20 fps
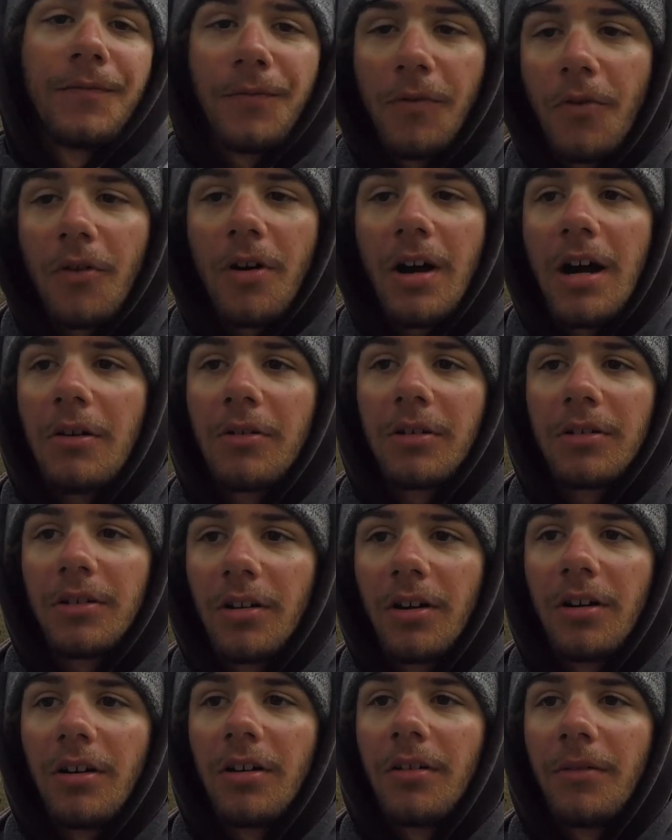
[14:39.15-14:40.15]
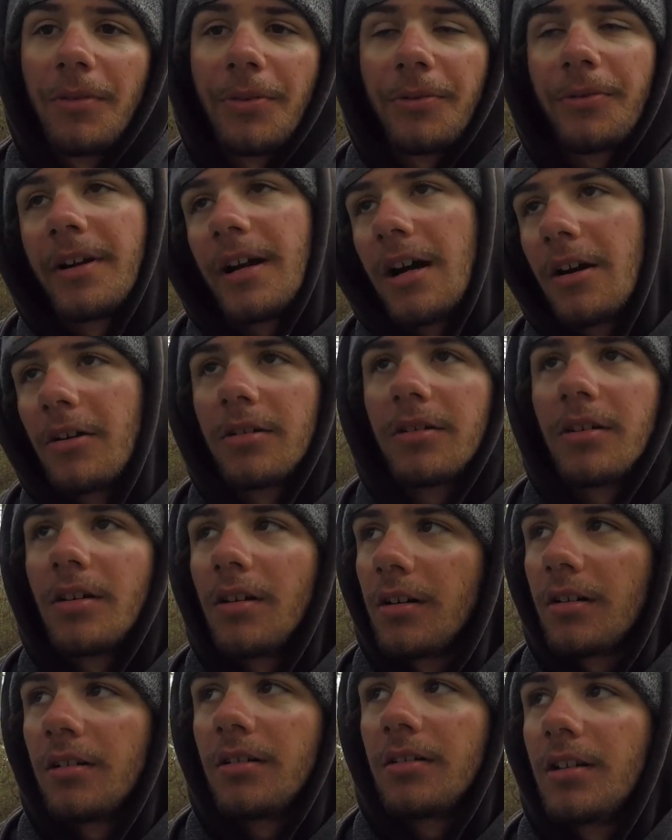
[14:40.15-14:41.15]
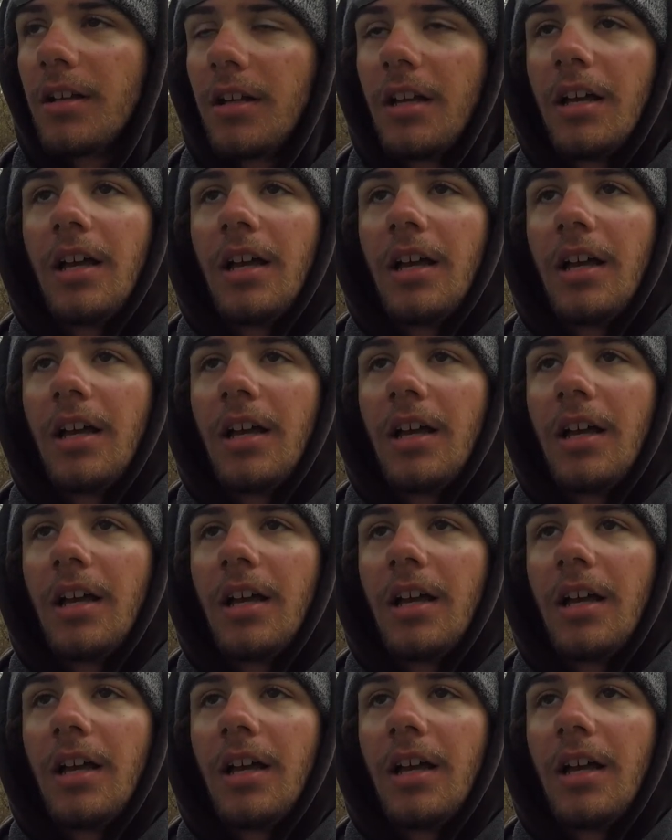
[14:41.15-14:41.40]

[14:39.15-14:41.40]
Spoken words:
4-hour lull, 3-hour lull,